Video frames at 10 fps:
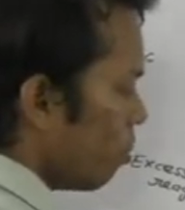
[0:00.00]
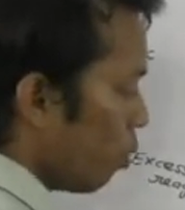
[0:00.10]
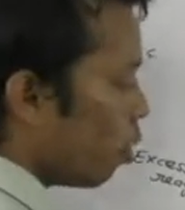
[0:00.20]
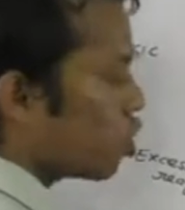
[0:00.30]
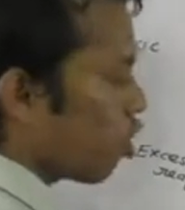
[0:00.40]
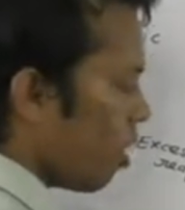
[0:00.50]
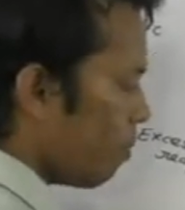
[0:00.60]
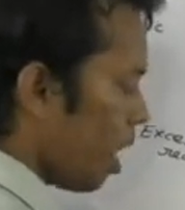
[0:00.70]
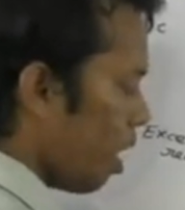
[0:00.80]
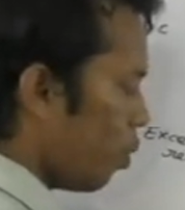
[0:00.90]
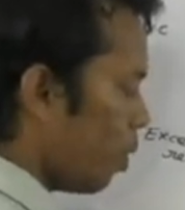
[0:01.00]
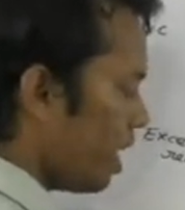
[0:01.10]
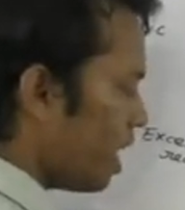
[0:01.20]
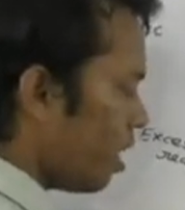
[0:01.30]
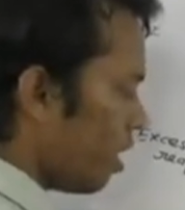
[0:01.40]
moles of
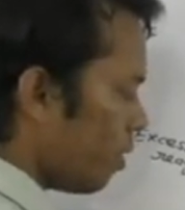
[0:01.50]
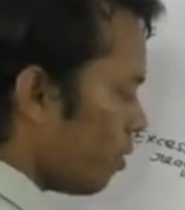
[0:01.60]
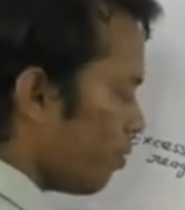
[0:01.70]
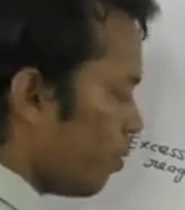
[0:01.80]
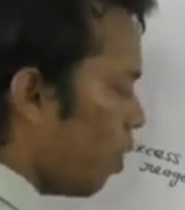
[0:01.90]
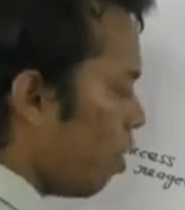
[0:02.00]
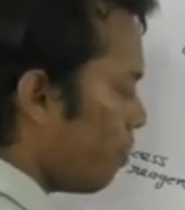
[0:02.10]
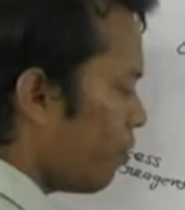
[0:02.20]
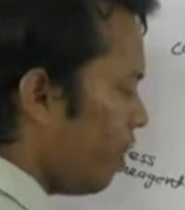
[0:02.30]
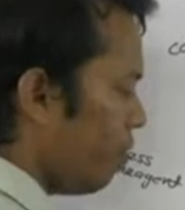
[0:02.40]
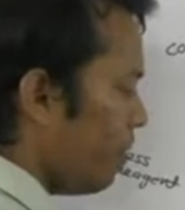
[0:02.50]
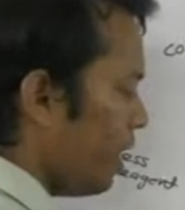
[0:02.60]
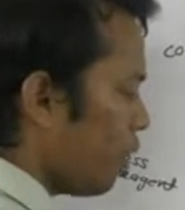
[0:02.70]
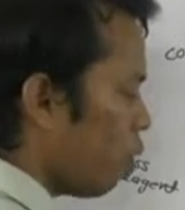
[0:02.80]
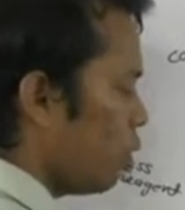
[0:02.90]
ammonia formed will be
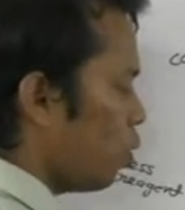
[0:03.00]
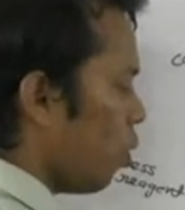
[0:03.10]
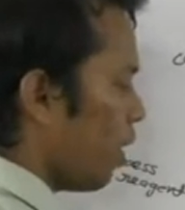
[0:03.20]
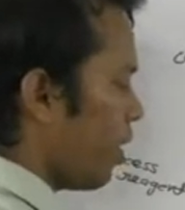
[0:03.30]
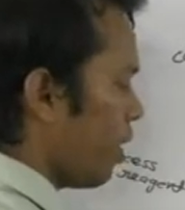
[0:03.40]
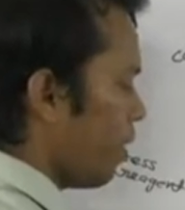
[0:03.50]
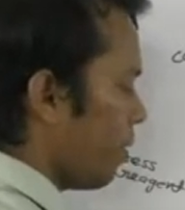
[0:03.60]
equal to what?